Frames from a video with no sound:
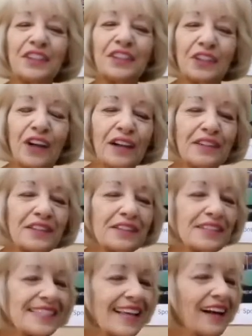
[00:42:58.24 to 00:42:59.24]
You're all
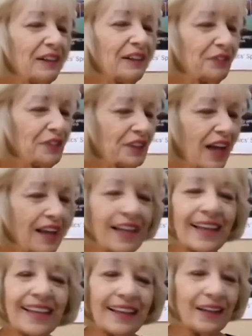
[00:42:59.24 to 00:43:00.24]
yourself. You're not
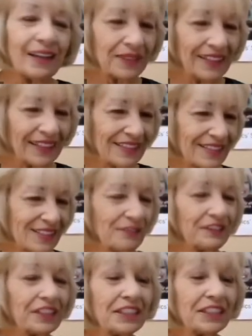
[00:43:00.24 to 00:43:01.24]
like anyone else. You're
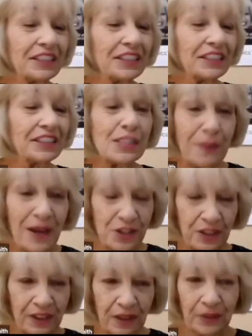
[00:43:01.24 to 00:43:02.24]
very special,
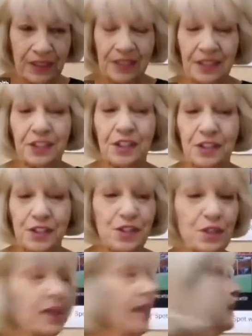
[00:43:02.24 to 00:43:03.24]
and I want to hear your
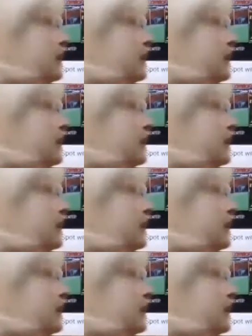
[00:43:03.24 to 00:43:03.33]
story.